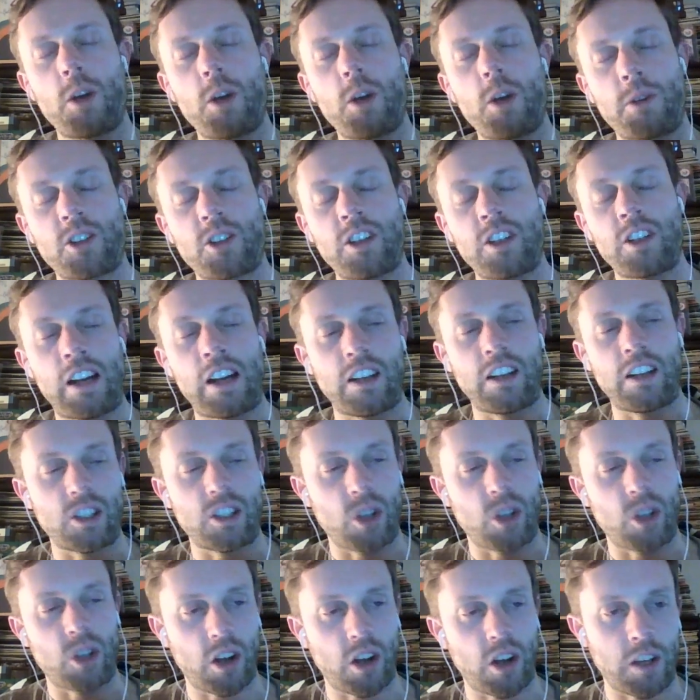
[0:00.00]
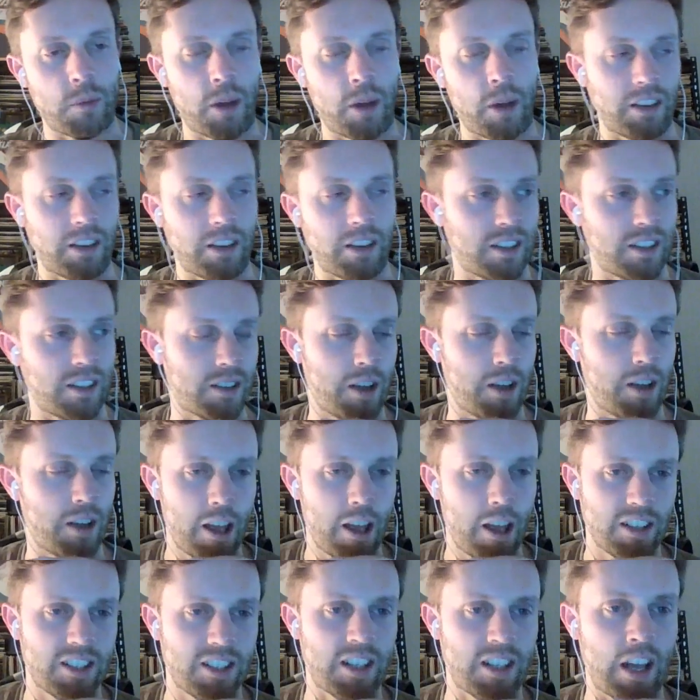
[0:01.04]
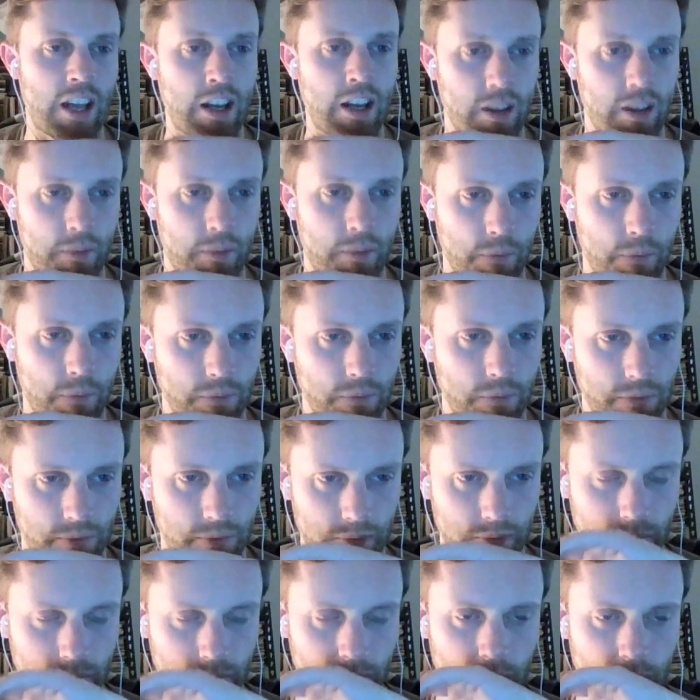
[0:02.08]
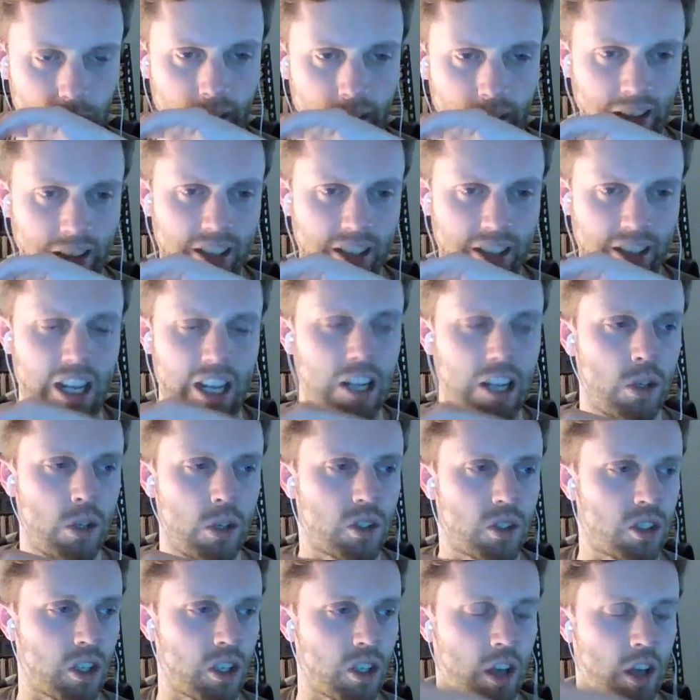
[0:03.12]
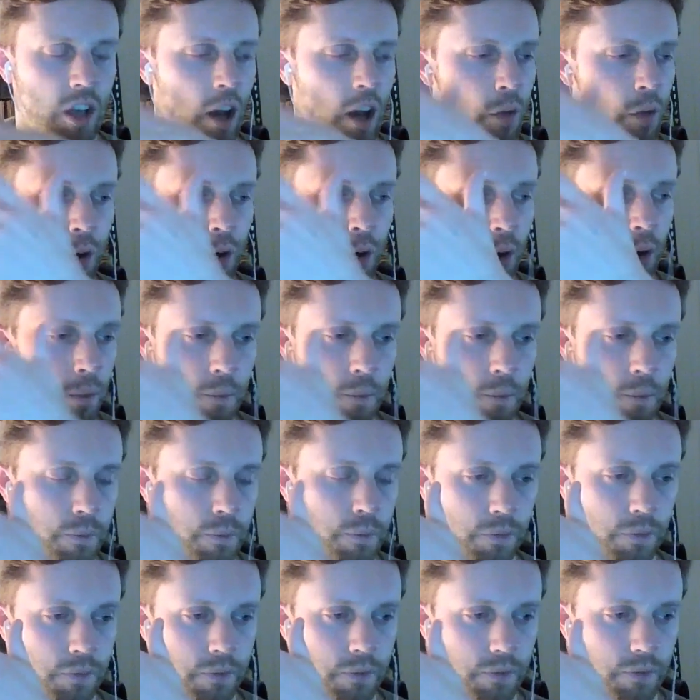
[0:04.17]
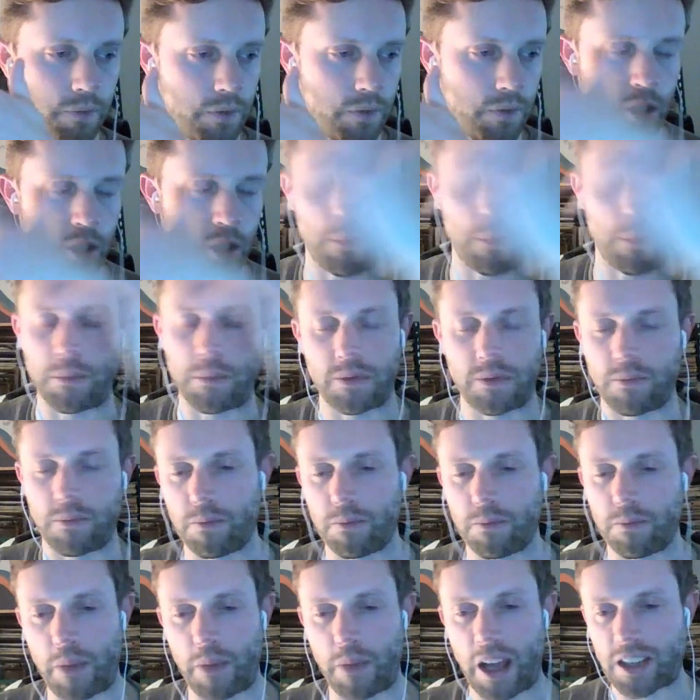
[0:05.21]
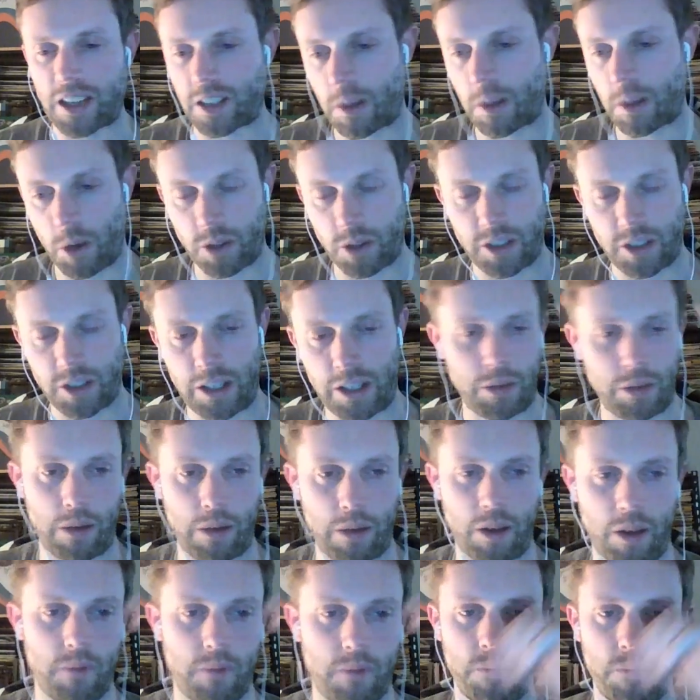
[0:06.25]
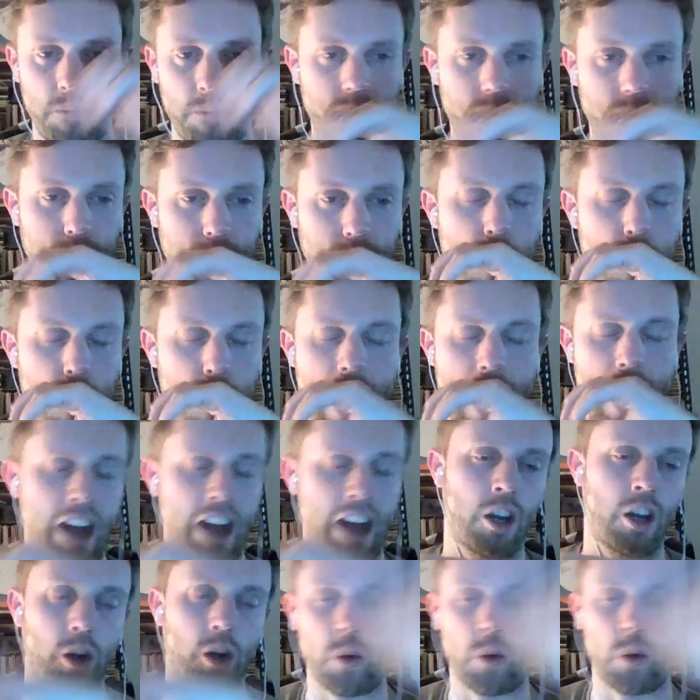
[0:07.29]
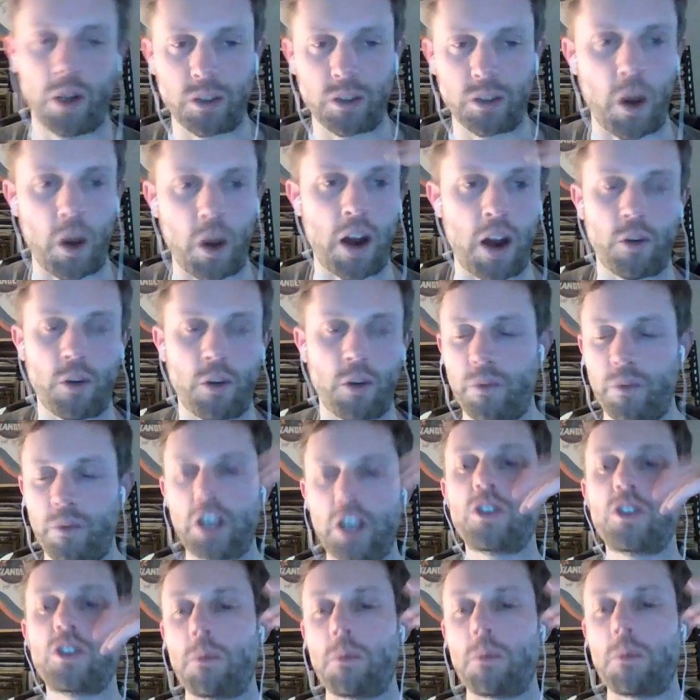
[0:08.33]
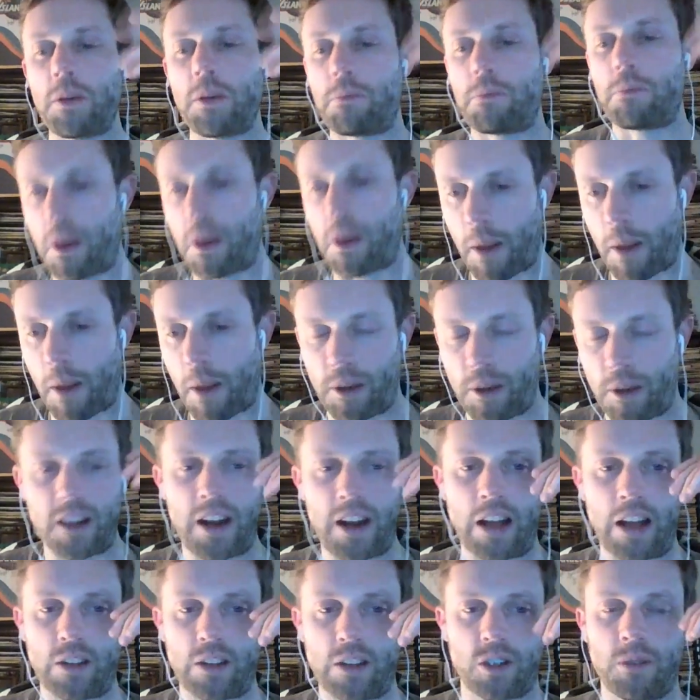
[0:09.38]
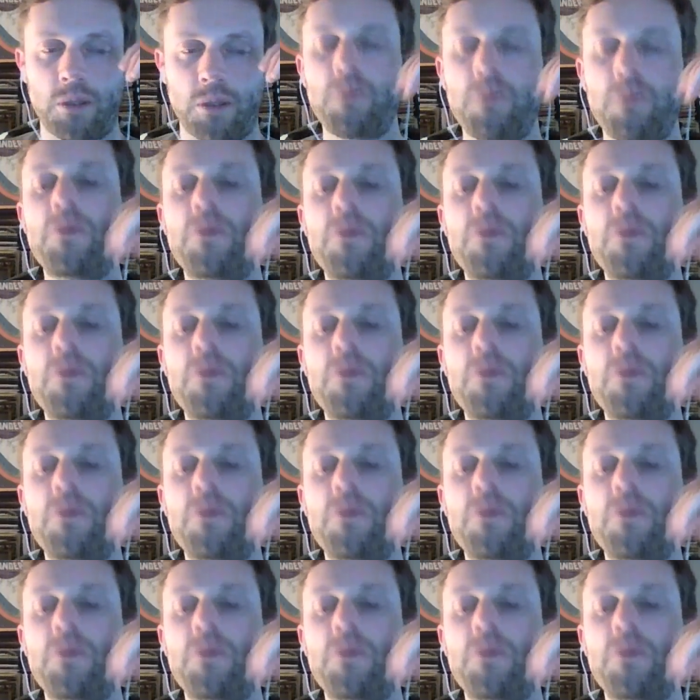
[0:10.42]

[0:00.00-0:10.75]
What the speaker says: radio personality talking about this said he used to cover some basketball team game. I don't know who it was. Whatever. He used to be play-by-play announcer.